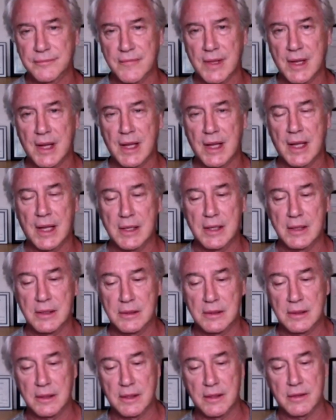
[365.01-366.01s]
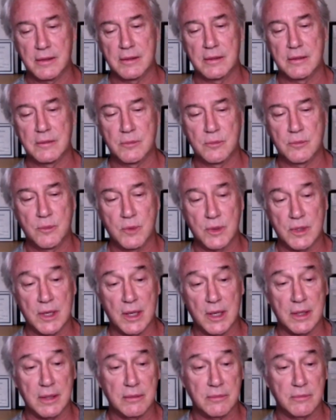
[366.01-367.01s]
And what
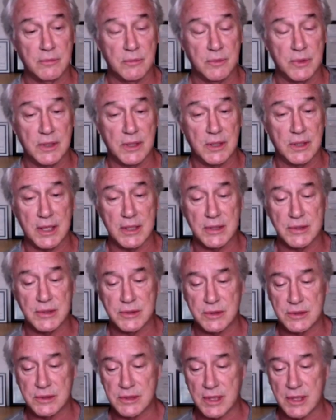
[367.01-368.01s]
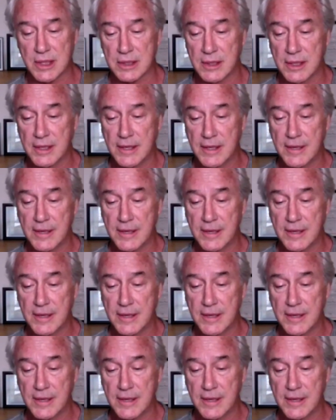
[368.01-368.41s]
I realized is that